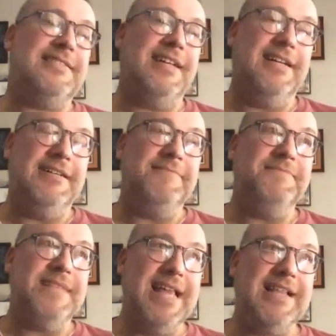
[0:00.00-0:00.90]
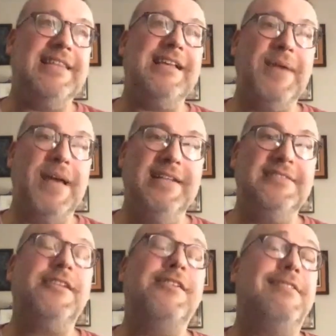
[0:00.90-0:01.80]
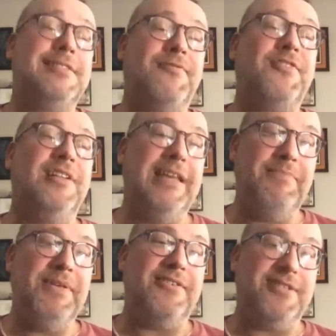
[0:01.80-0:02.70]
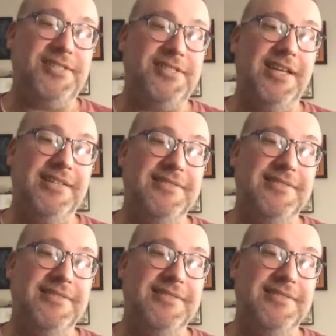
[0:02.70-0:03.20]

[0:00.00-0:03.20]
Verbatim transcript: um, now that I think about it, it's the Christopher Lee Peter Cushing